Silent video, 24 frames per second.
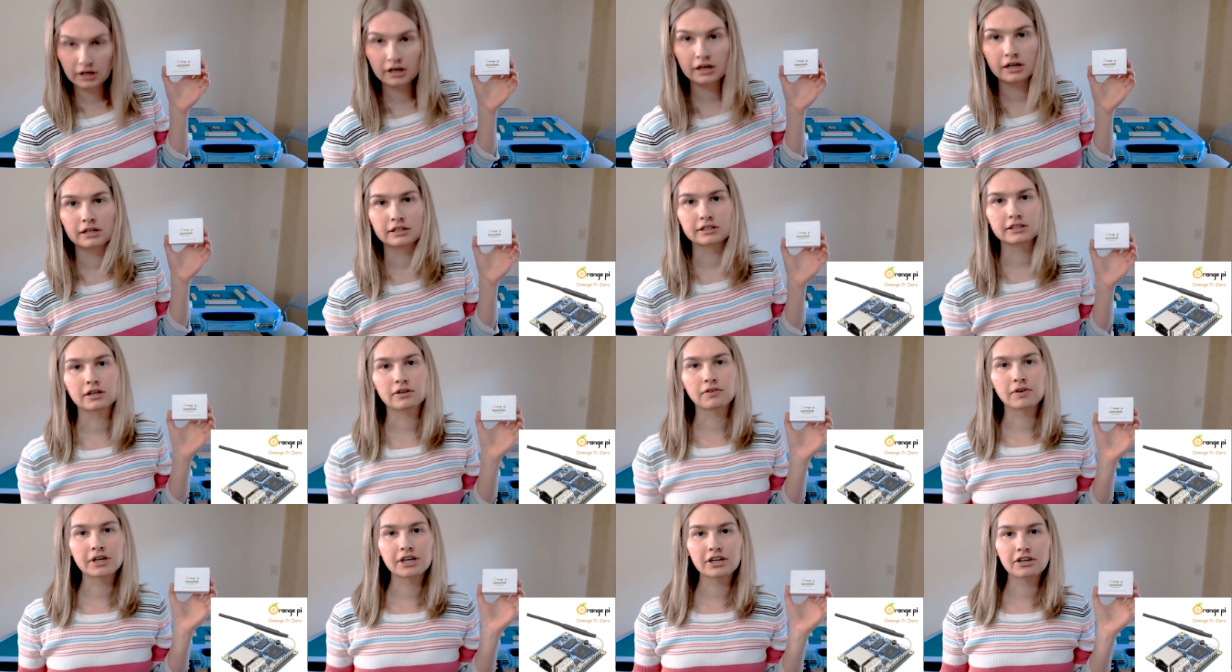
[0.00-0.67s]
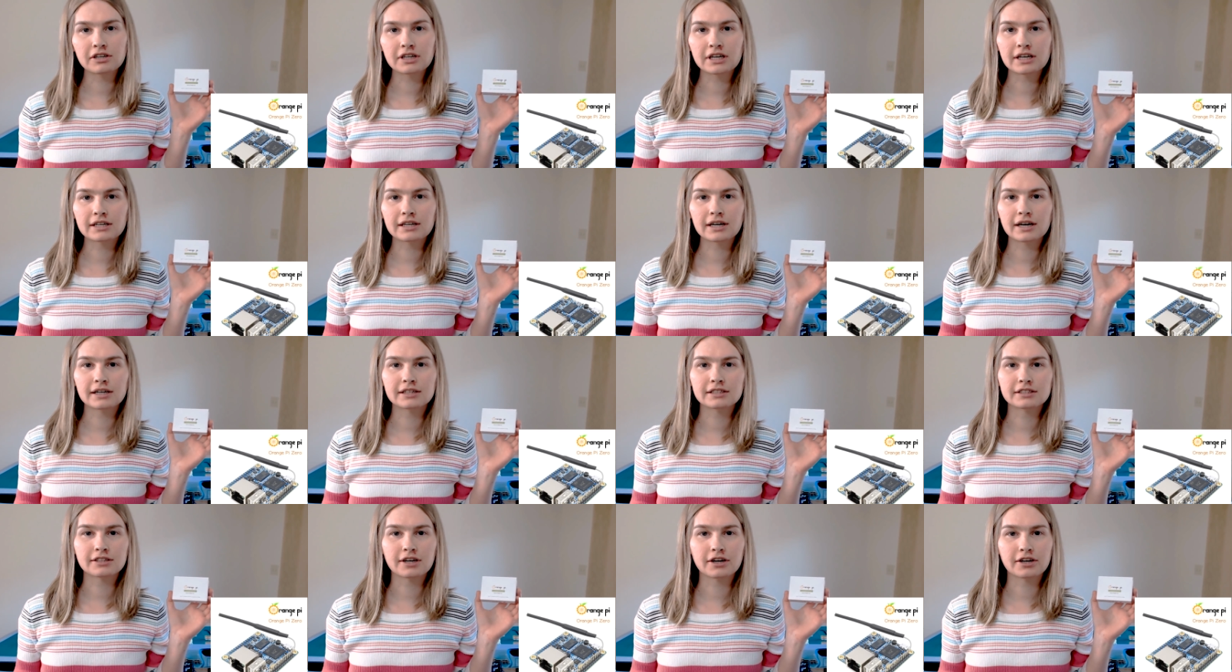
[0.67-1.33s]
So what do you need to
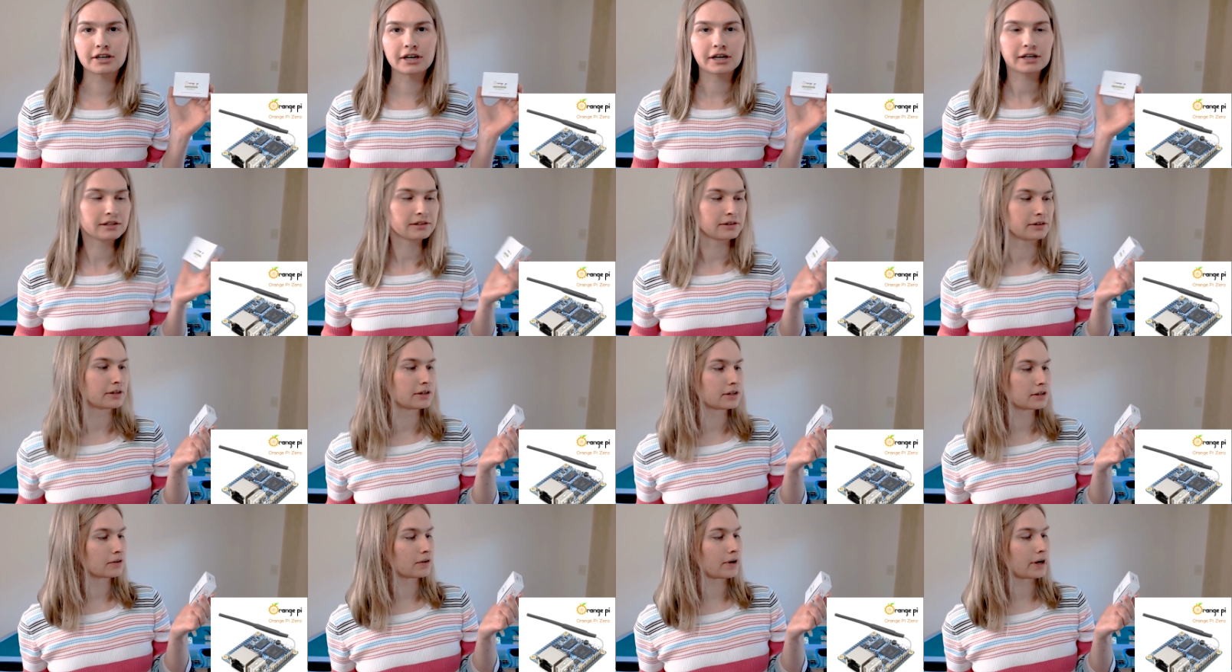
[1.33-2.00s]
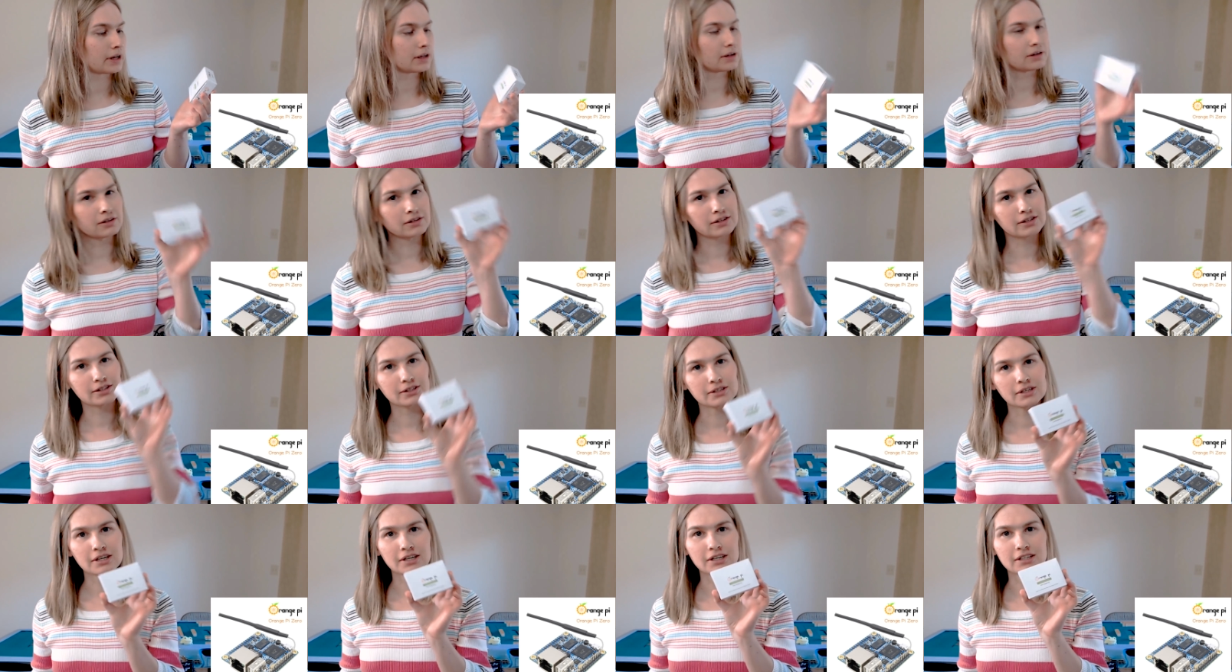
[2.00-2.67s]
get started? Well,
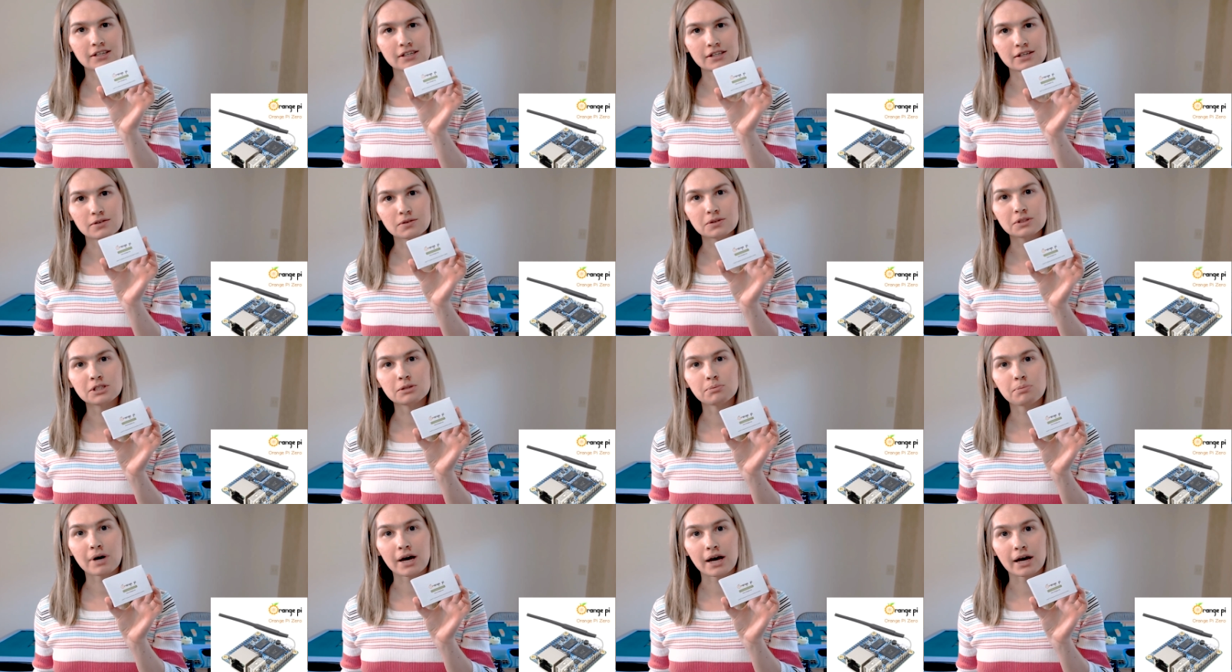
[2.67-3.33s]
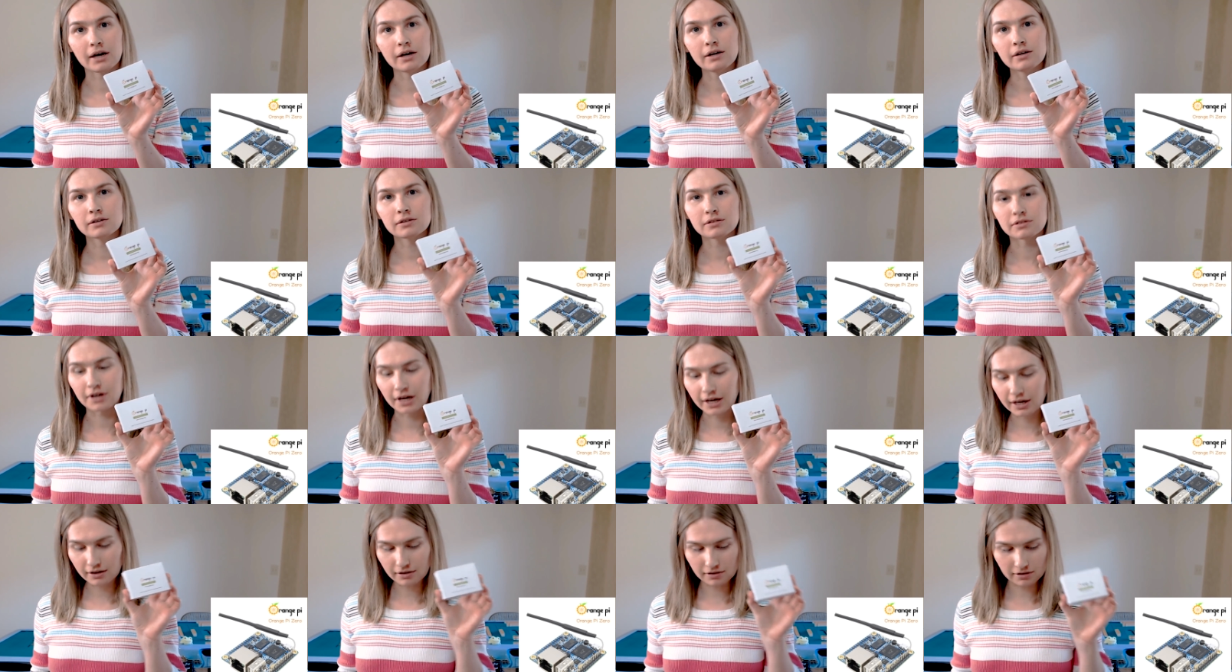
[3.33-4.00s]
you're going to need the Orange Pi,
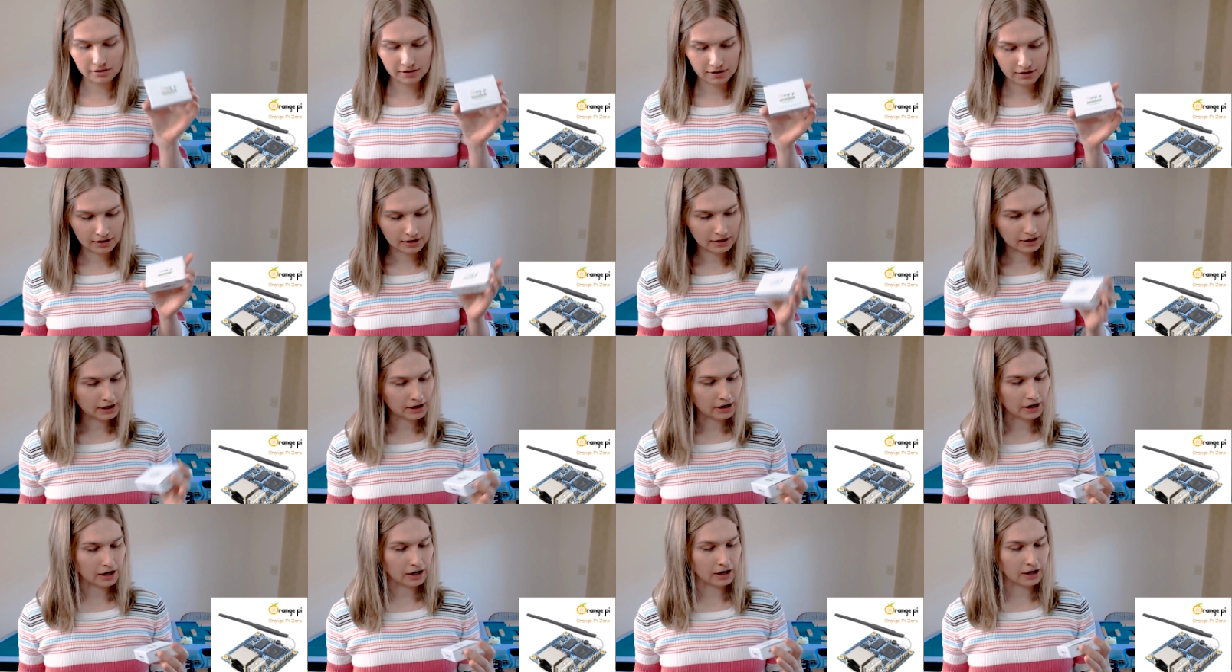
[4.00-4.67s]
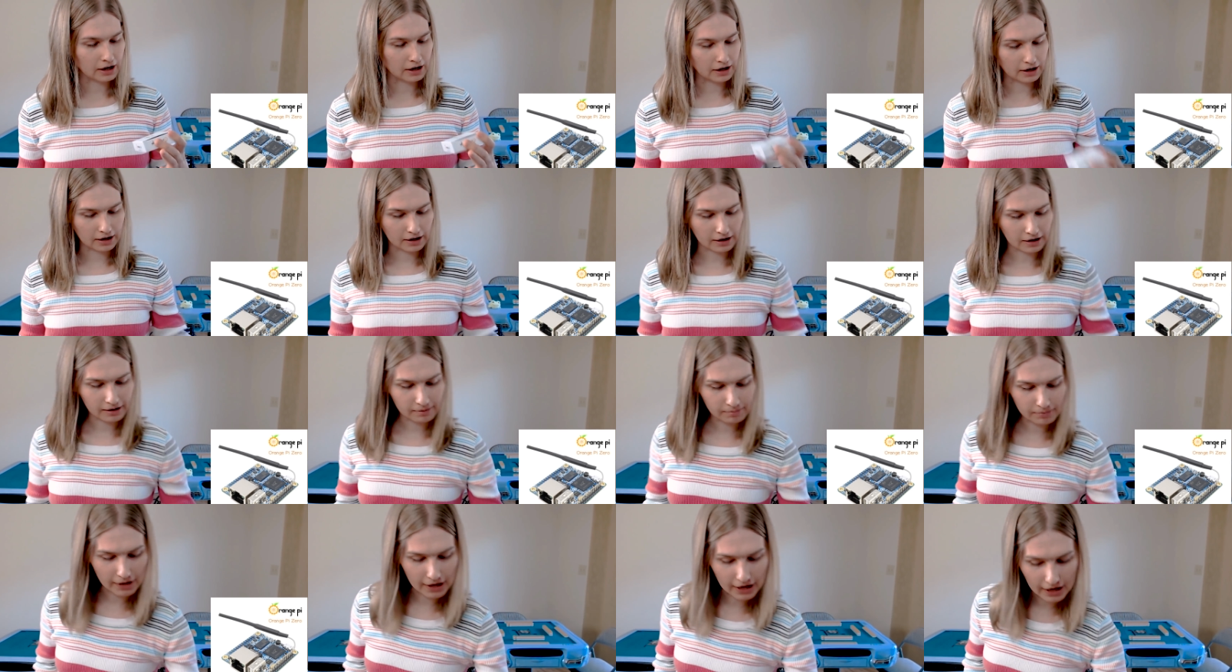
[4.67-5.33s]
right?
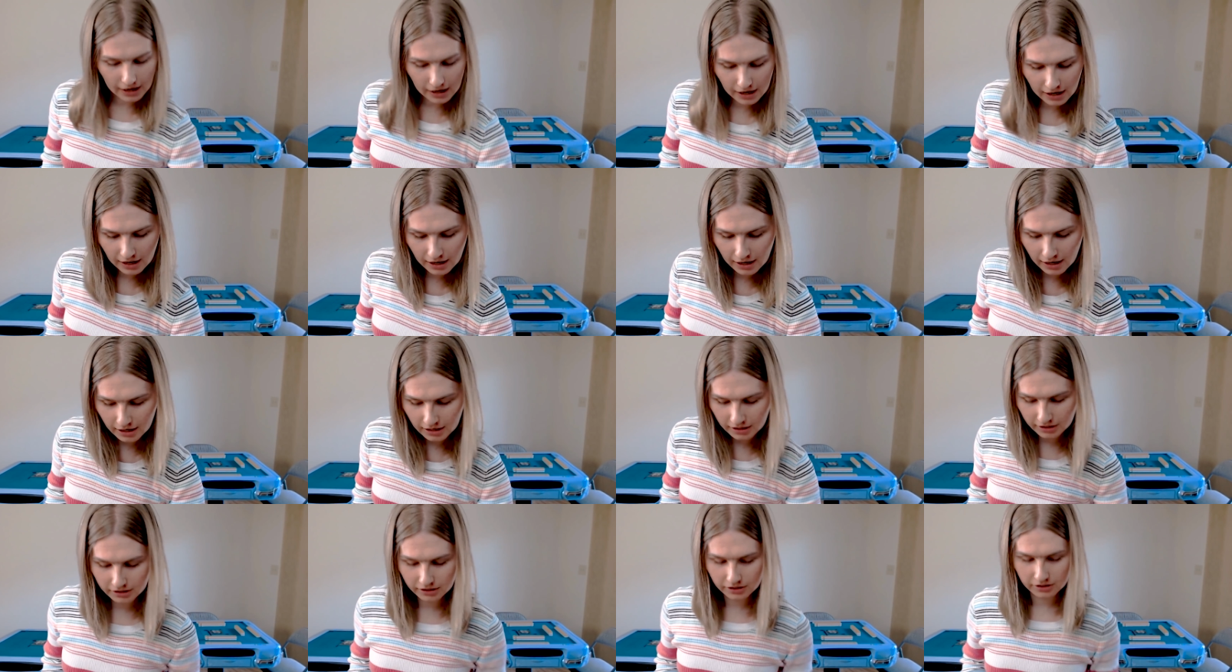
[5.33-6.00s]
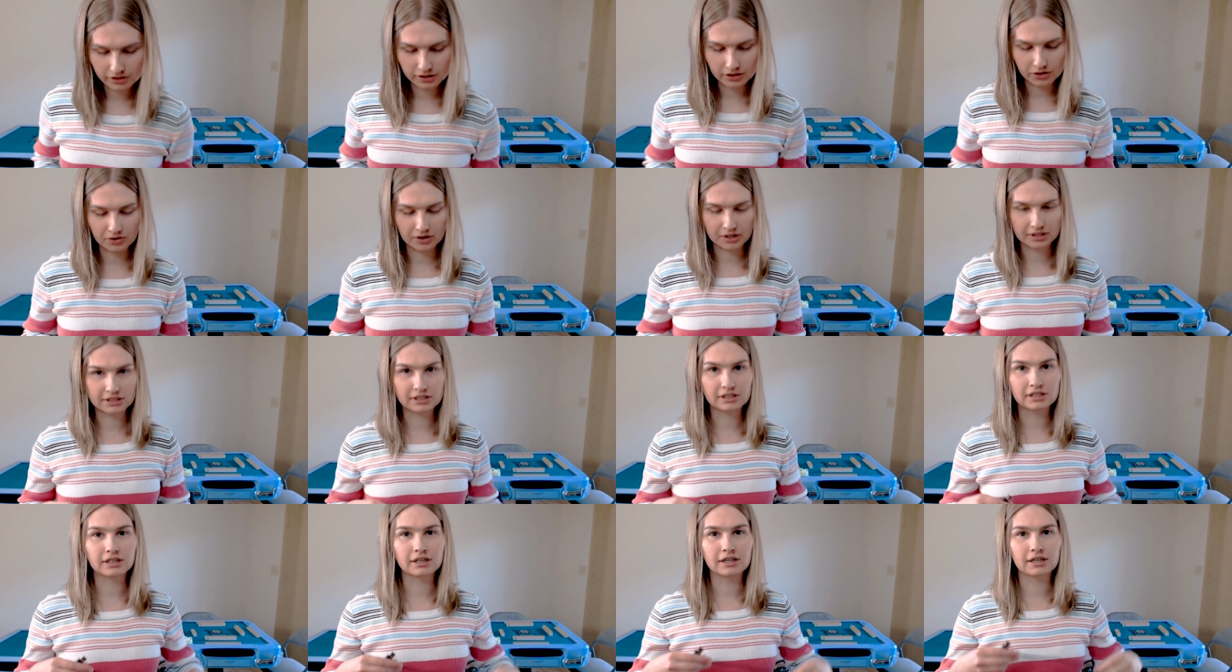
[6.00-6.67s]
And you're going
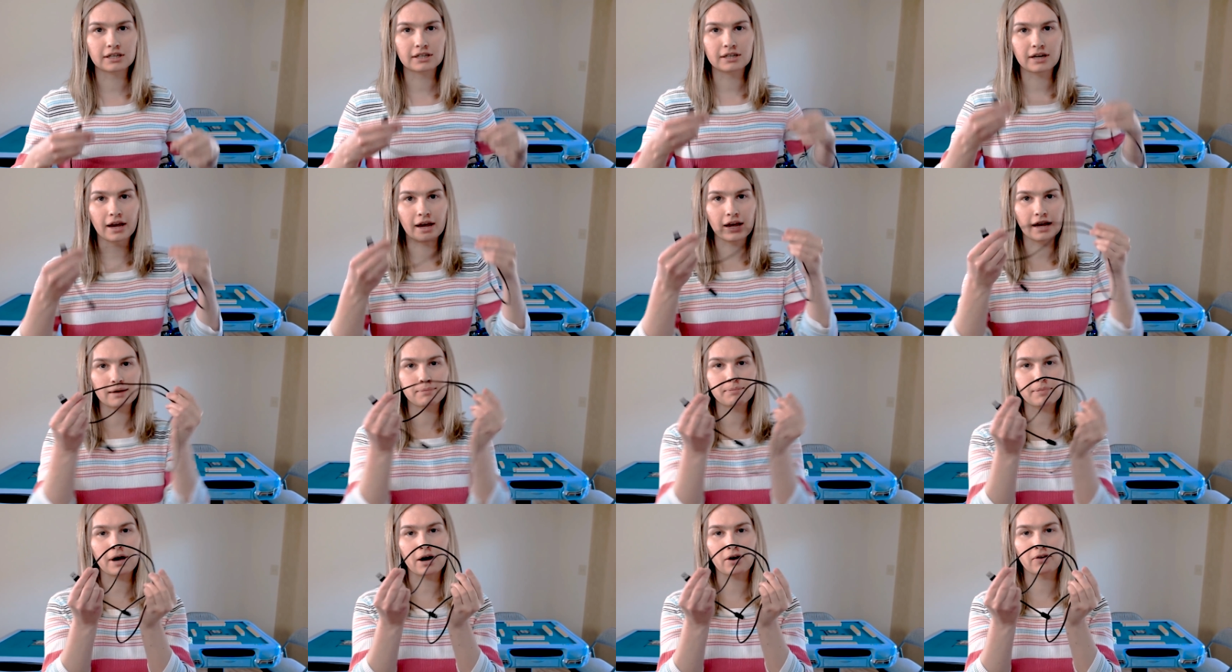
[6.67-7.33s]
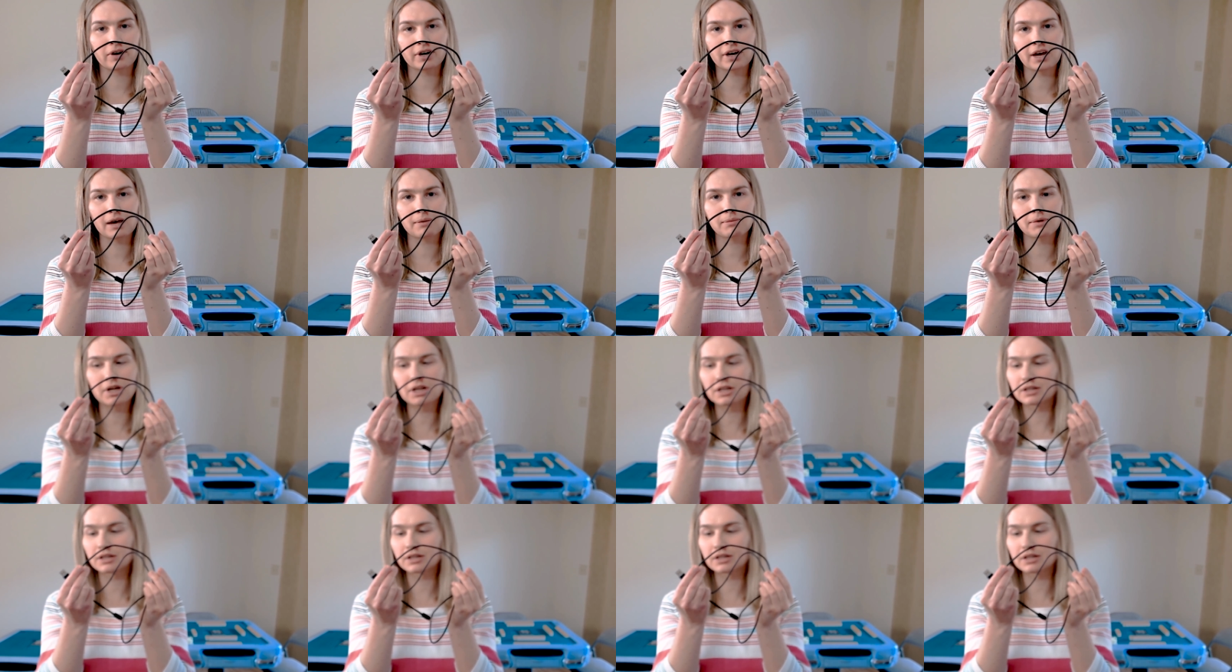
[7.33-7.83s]
to need a power cable.